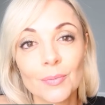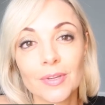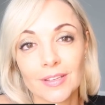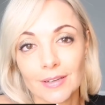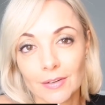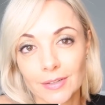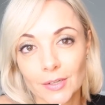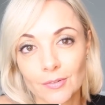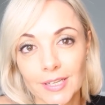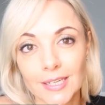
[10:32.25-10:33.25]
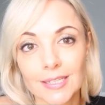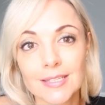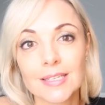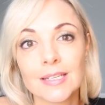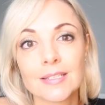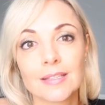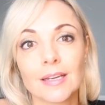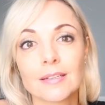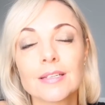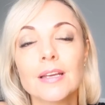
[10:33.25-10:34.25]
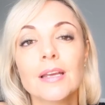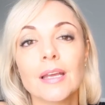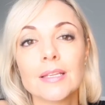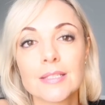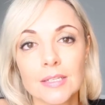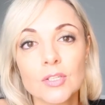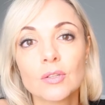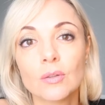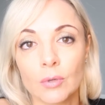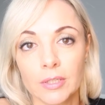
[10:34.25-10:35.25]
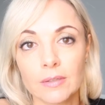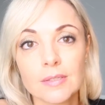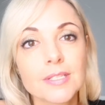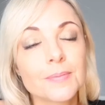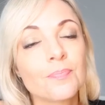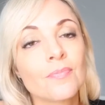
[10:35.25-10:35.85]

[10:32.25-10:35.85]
within our ingredients, is that essential oils